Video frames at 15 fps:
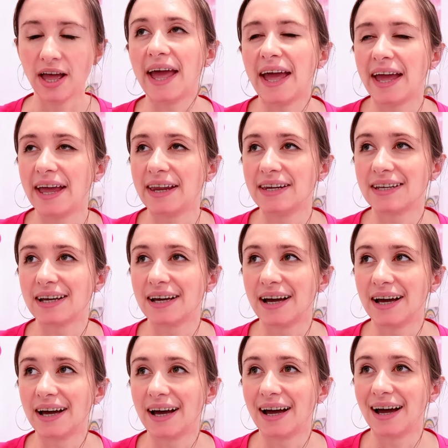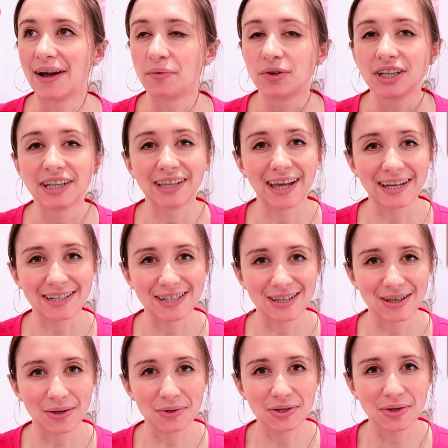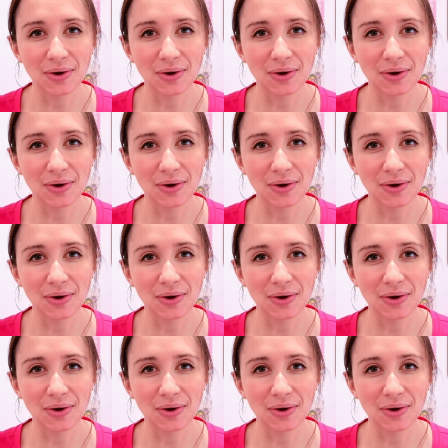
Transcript: and I really liked those